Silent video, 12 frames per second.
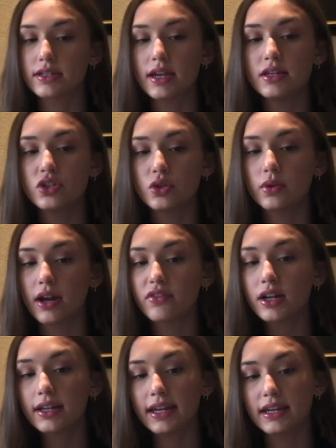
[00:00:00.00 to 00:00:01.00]
and do whatever
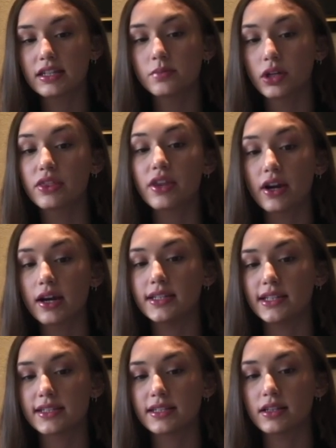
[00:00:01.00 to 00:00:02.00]
I can to bring their
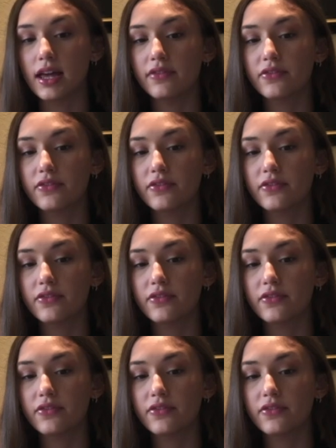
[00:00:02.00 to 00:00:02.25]
ideas to life.